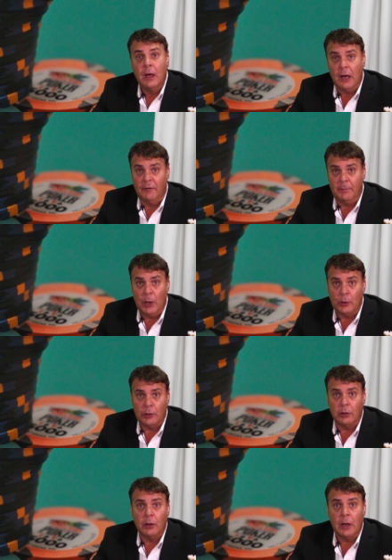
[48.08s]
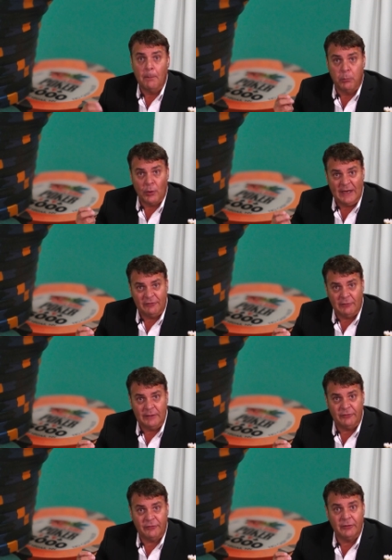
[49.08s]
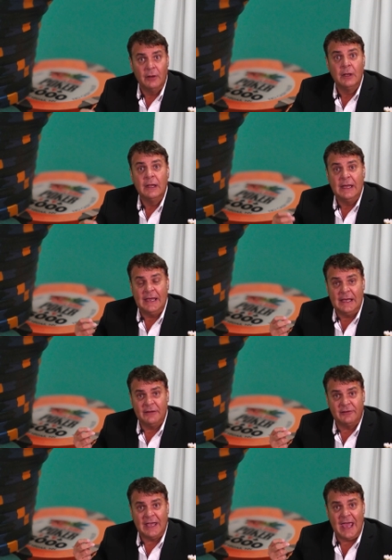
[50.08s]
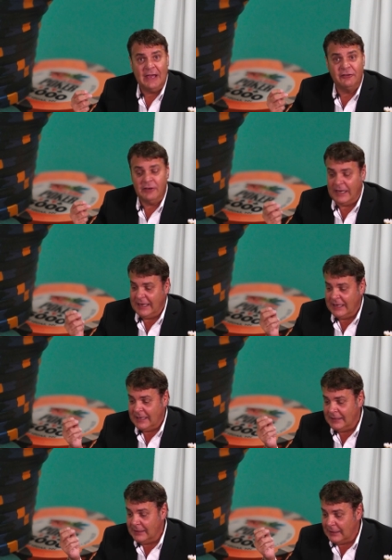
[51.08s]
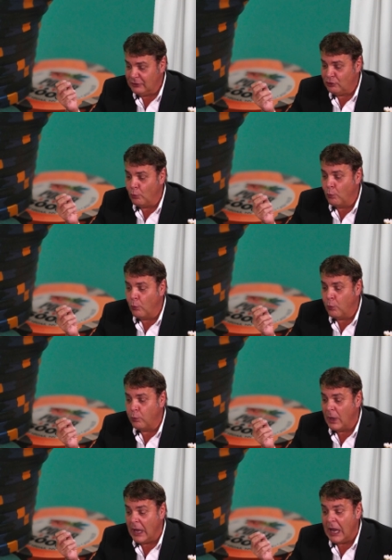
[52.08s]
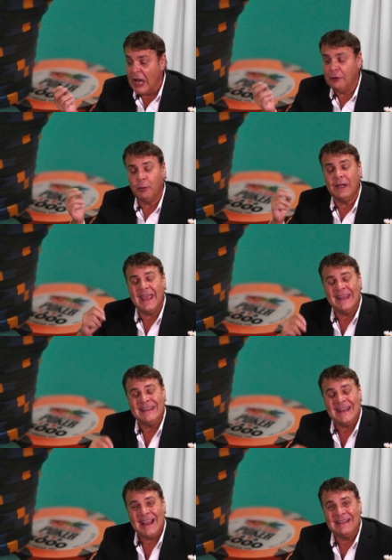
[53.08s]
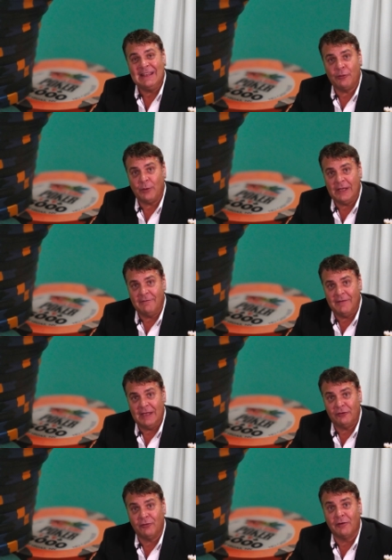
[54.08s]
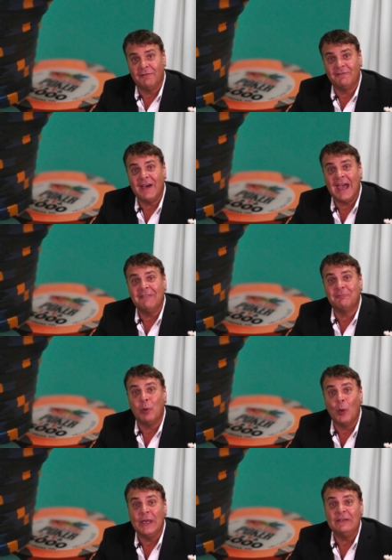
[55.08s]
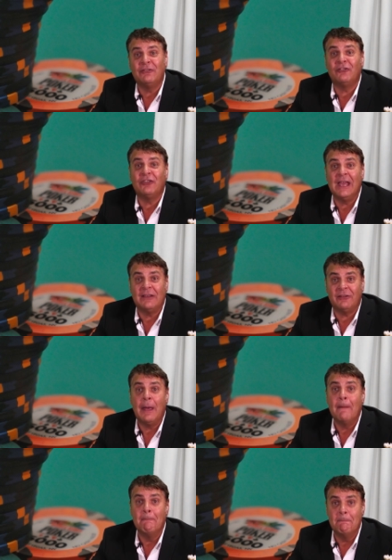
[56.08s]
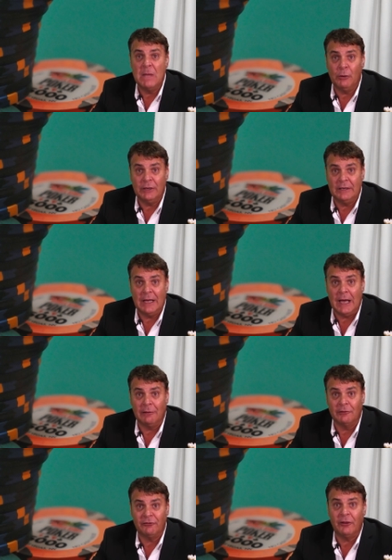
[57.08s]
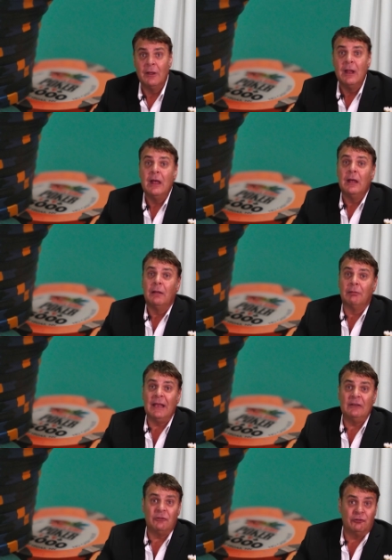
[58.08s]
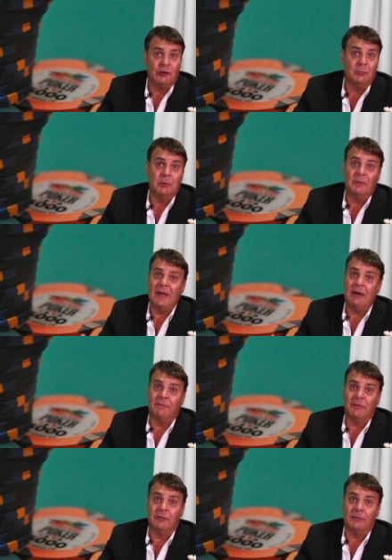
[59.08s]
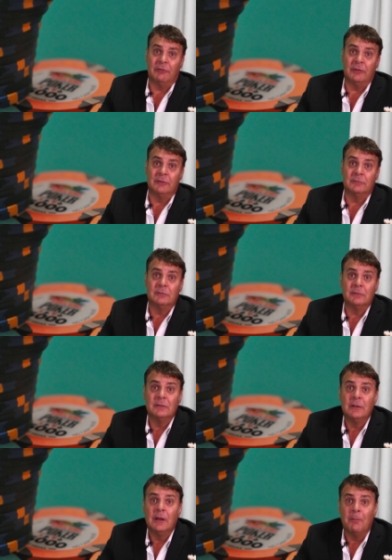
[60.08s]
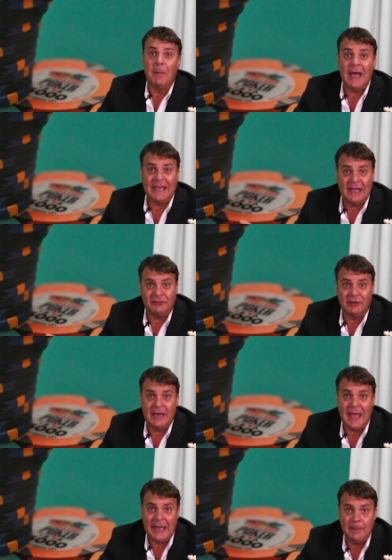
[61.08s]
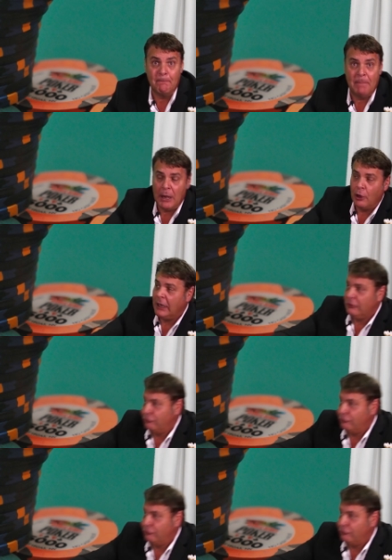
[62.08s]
of Poker bracelets. He has cashed in 193 events for $5.6 million. Ladies and gentlemen, without further ado, my guest today, Barry